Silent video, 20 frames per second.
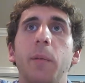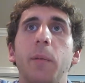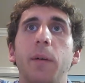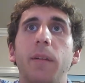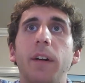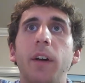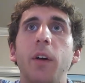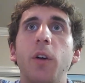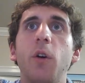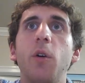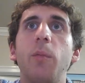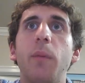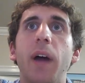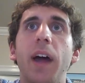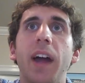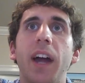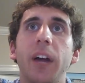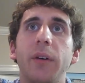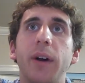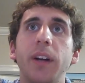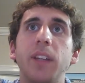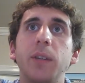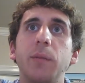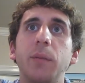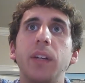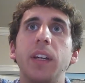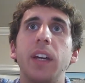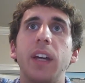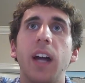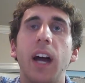But I go back, I like to
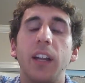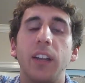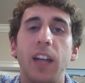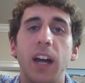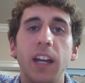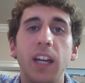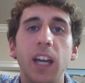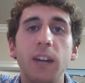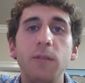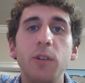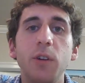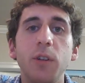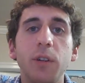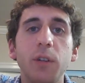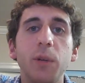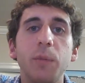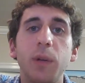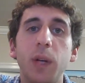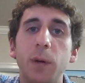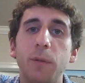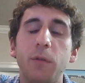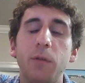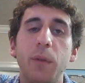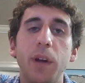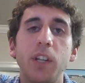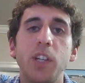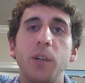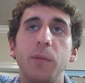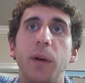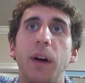begin. I gave you a little bit of
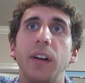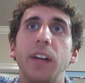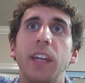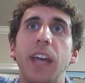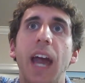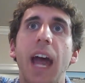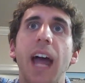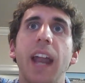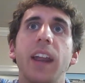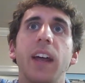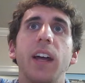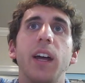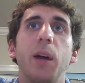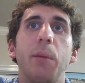information about GATT,